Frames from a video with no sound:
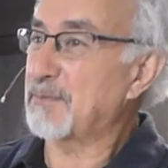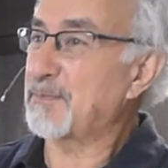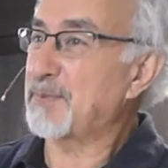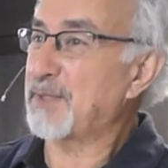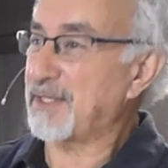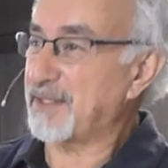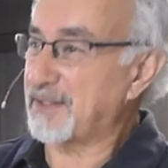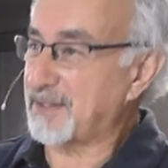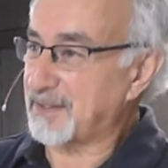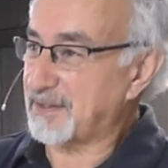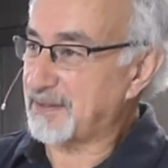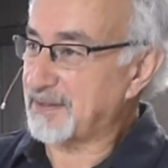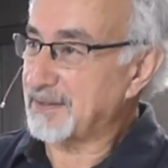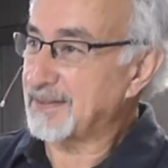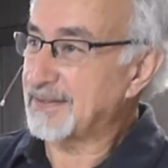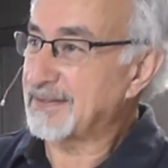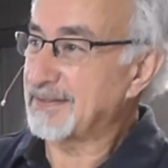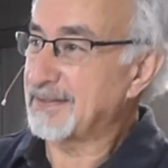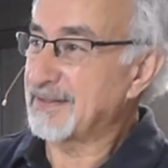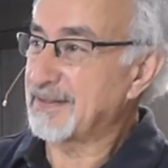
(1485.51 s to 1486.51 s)
Peter
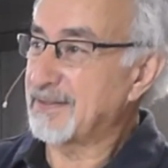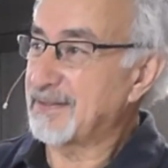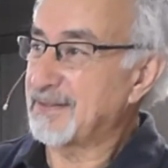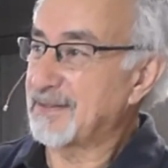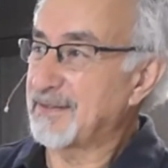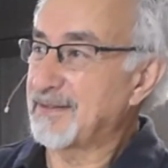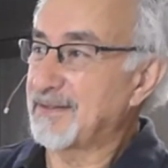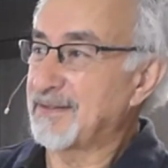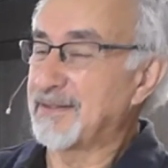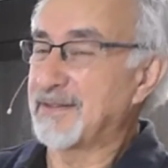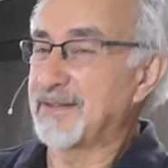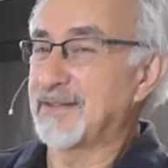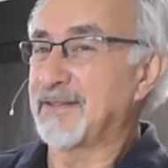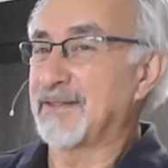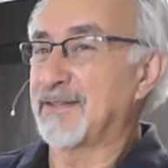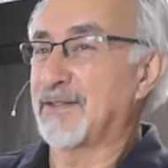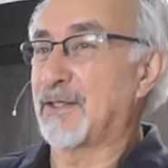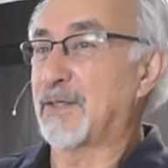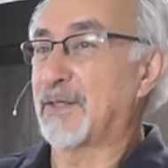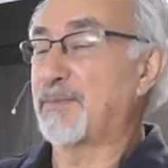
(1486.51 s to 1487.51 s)

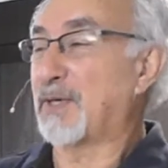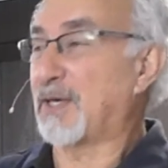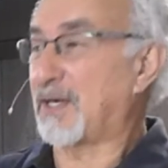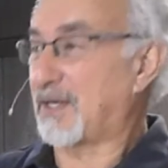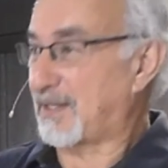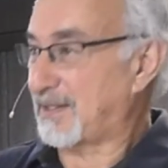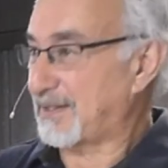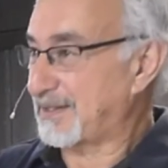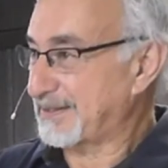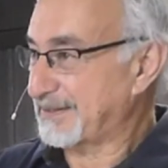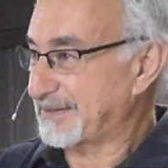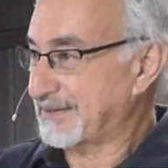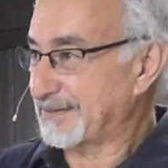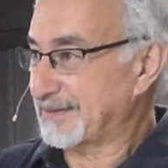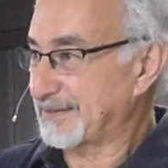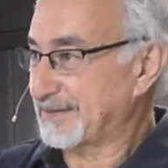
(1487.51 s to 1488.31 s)
or Paul.